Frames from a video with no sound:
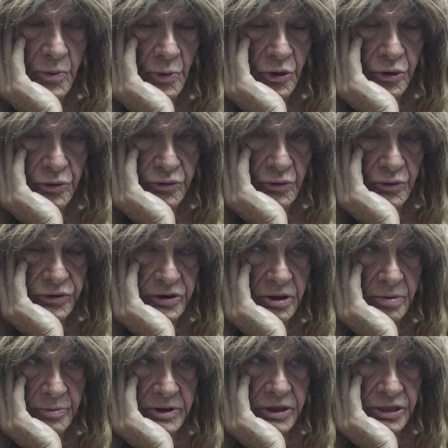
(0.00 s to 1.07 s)
Well, you don't tell
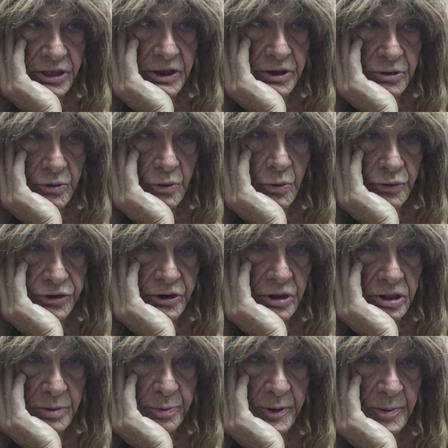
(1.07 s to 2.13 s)
me that. You go
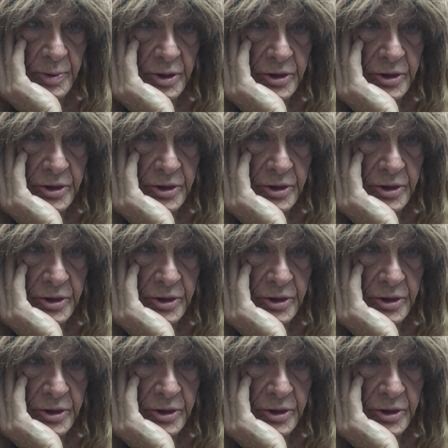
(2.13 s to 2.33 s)
tell the people